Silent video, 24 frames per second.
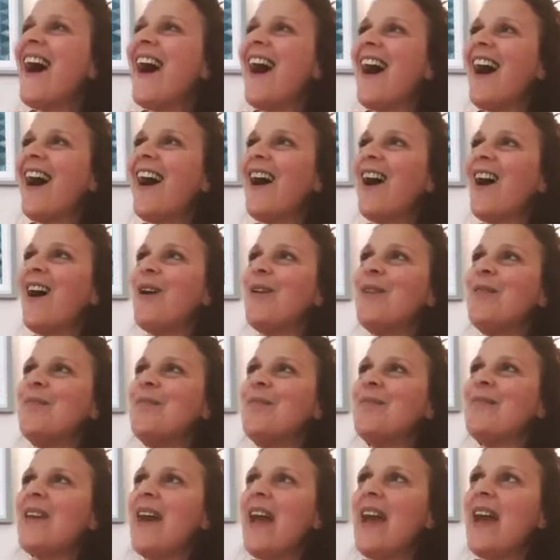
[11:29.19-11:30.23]

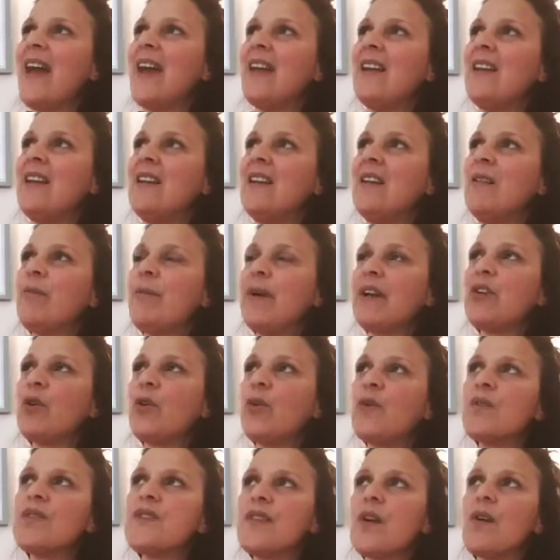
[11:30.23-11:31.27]
Um, and but
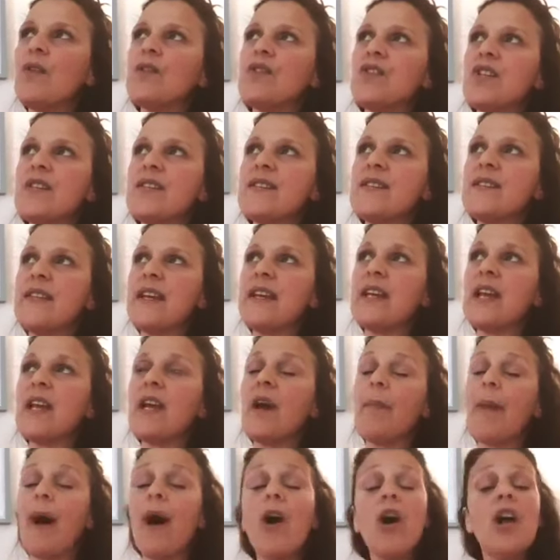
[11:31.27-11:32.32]
also just thinking
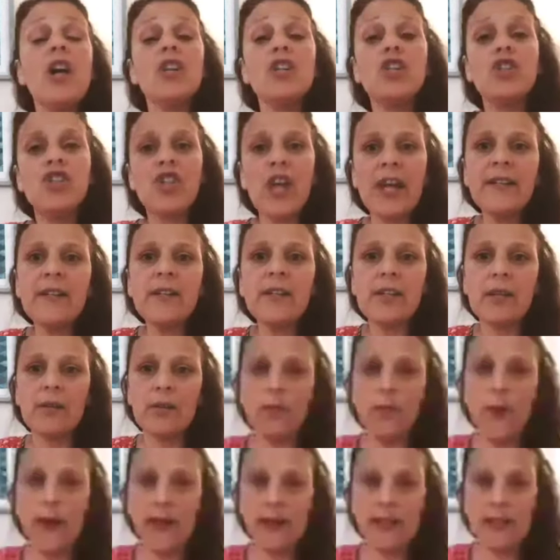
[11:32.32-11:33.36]
about
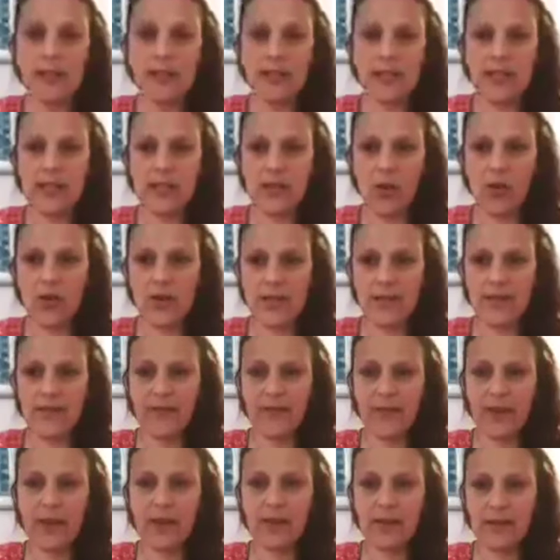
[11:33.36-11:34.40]
gentle way to
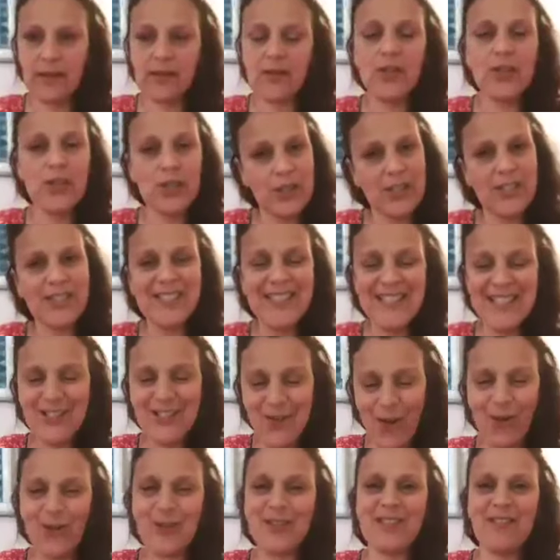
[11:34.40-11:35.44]
detoxify, de-
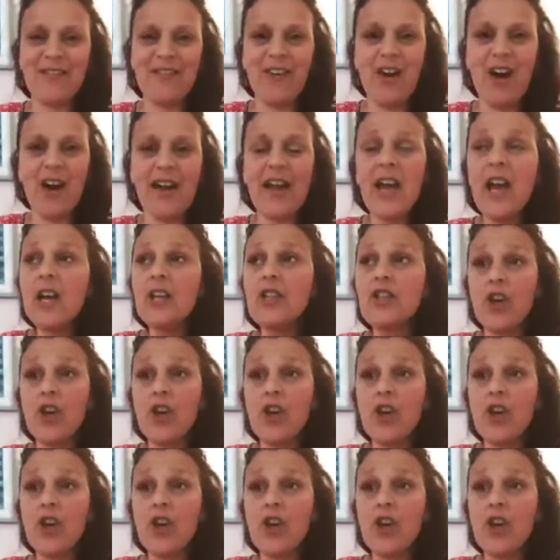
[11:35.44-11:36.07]
detoxify.